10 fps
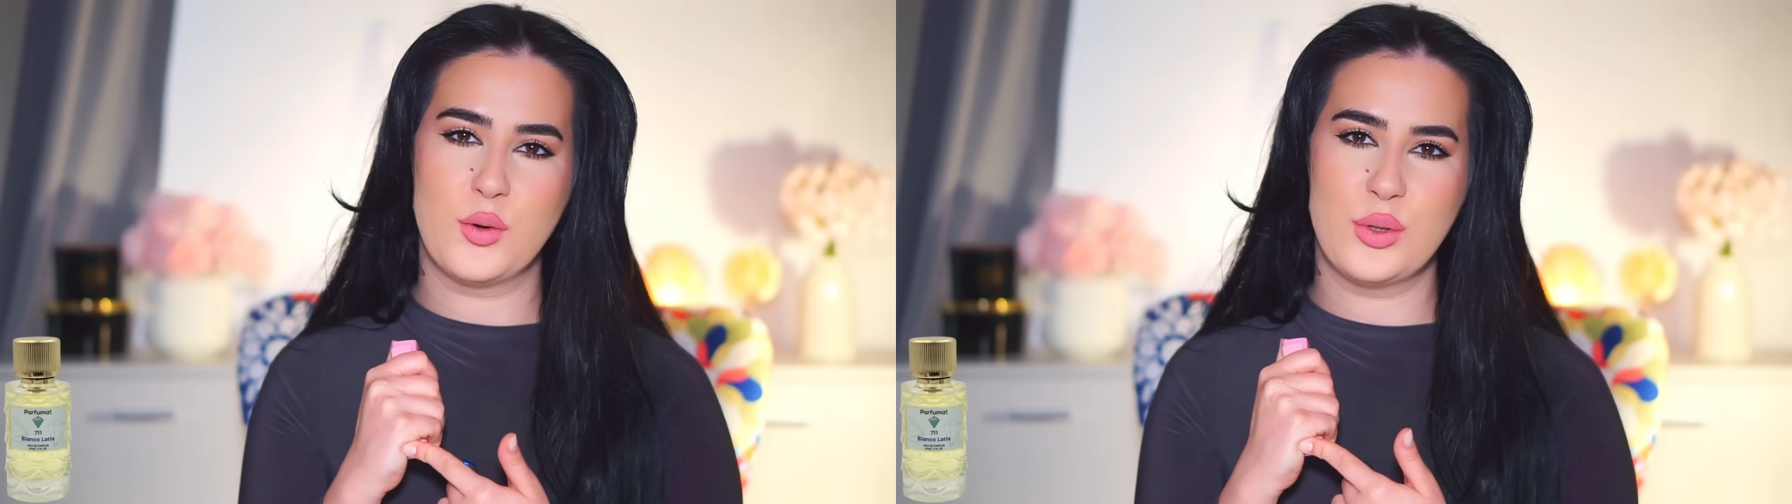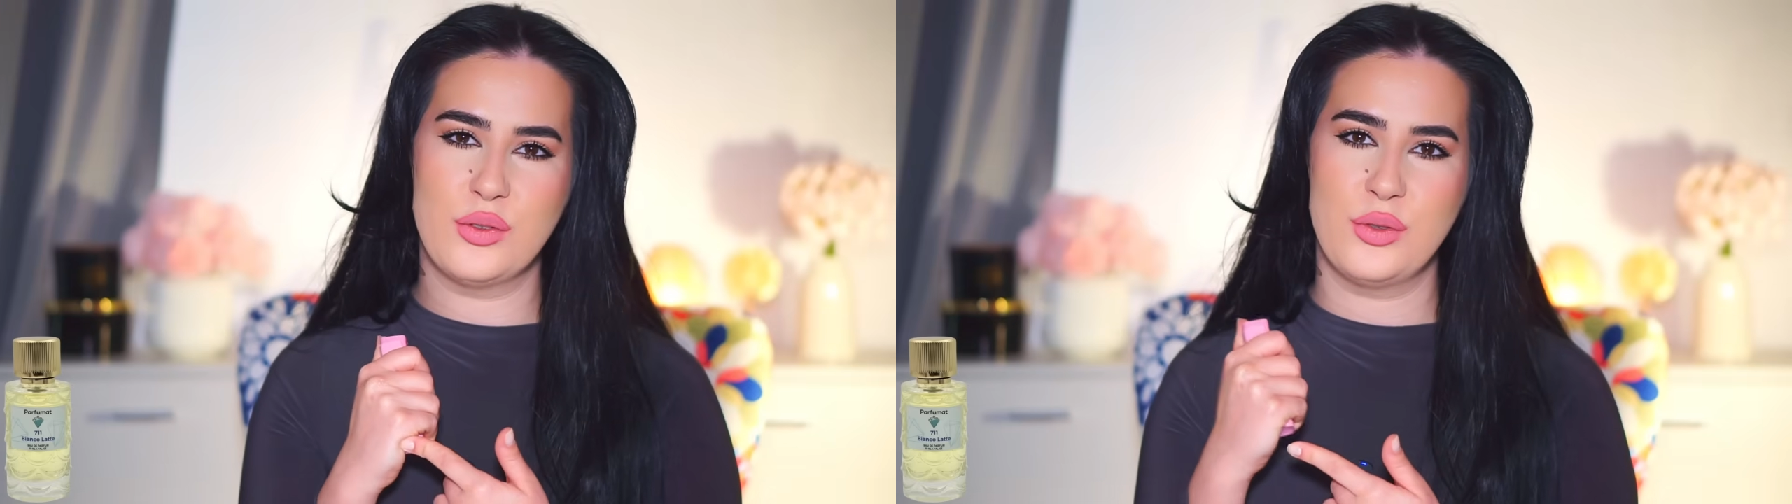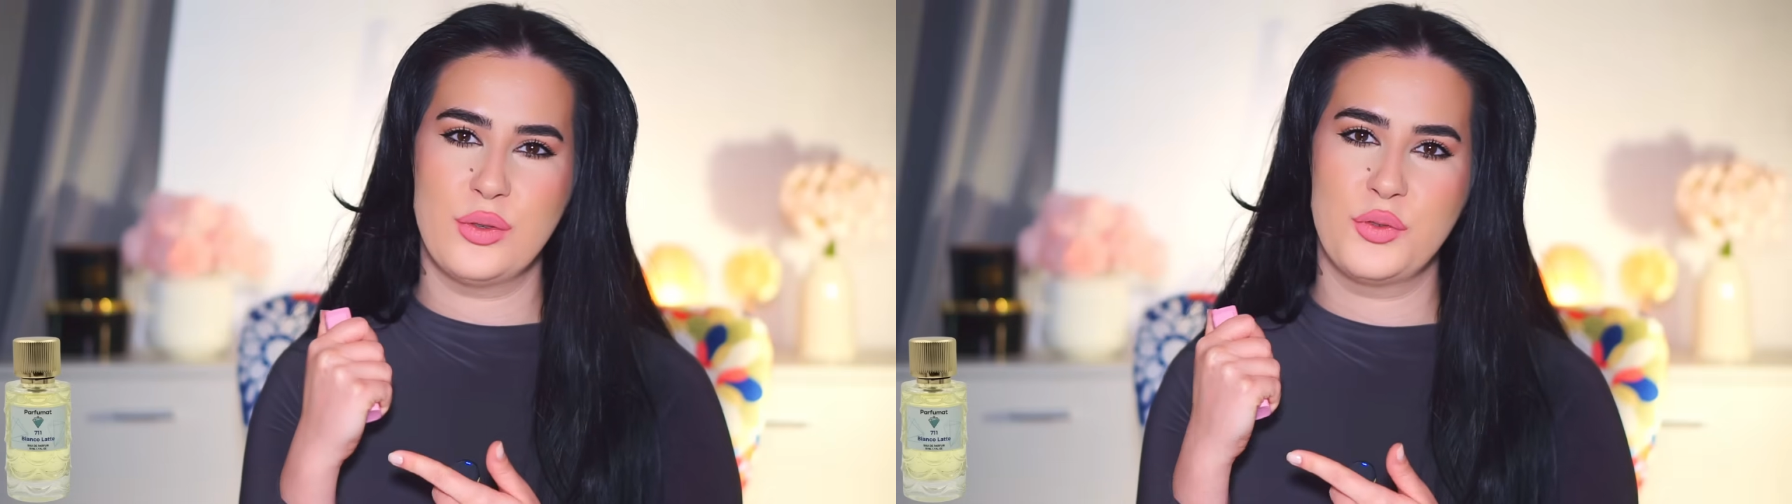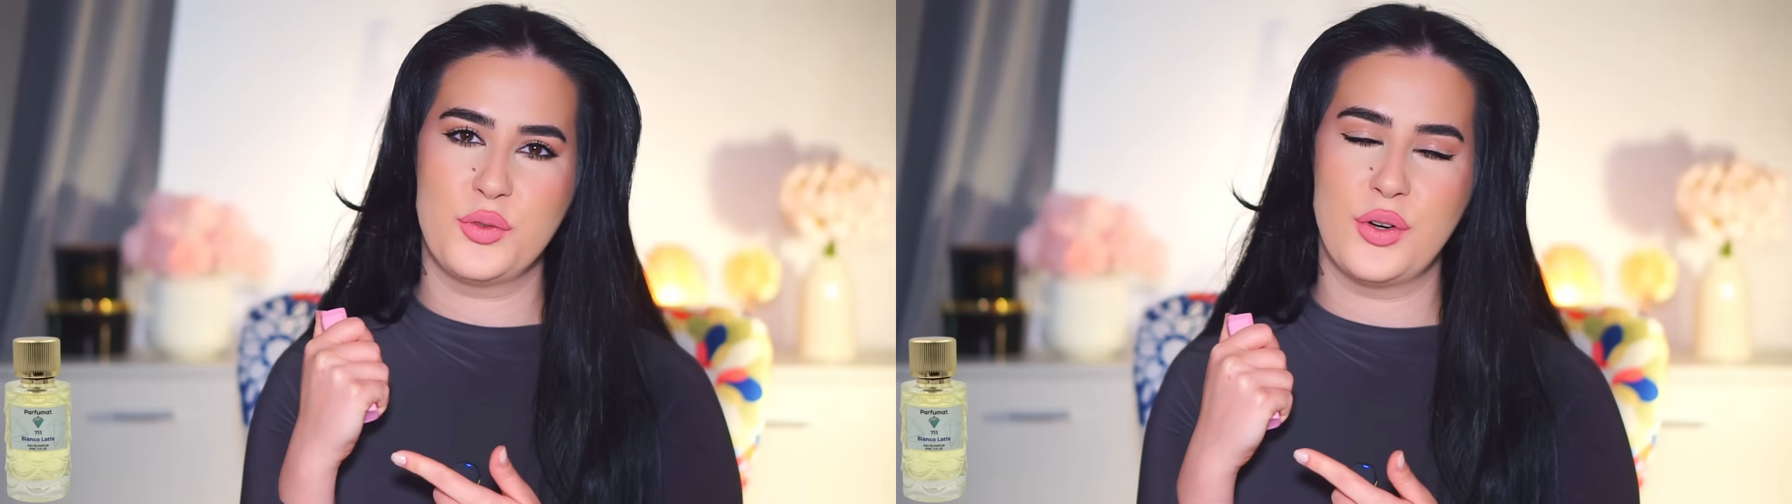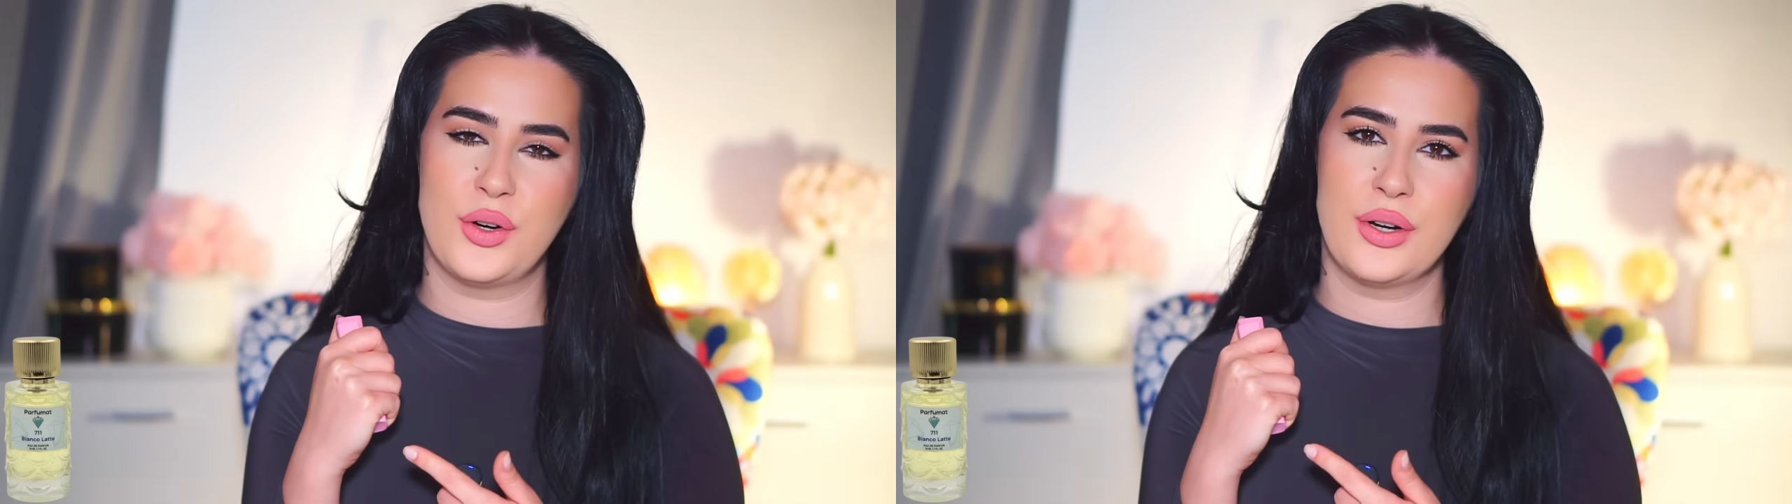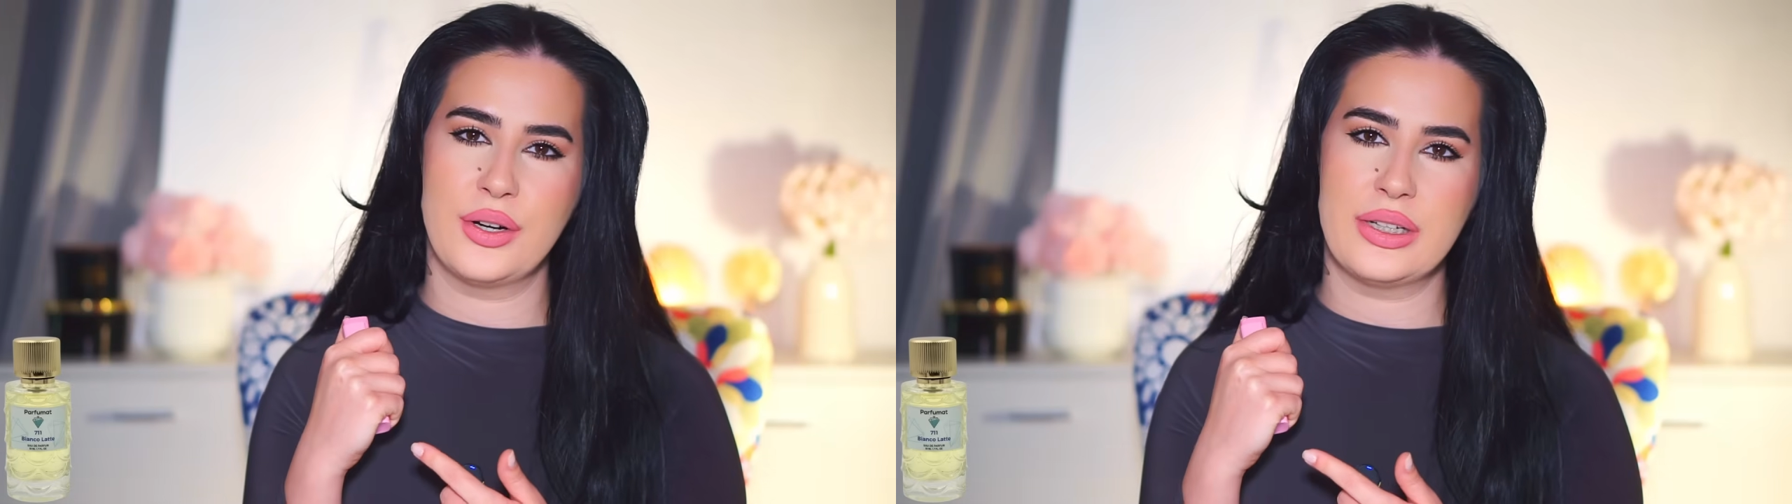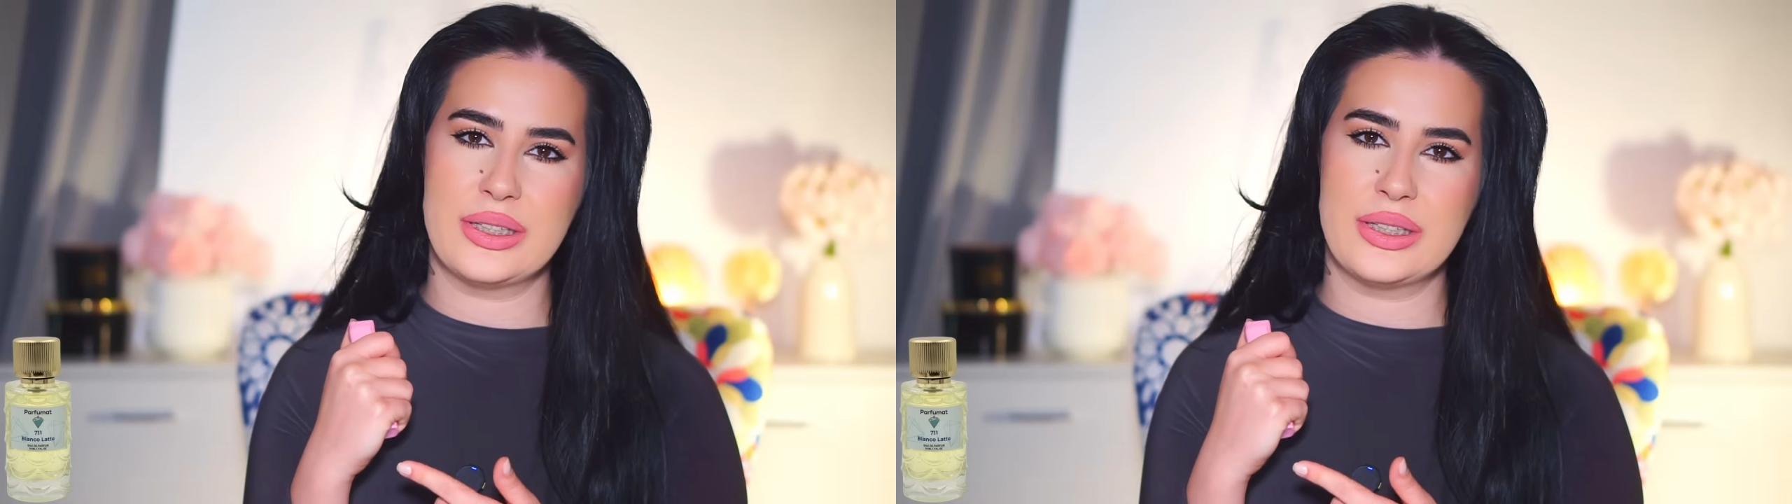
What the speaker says: review for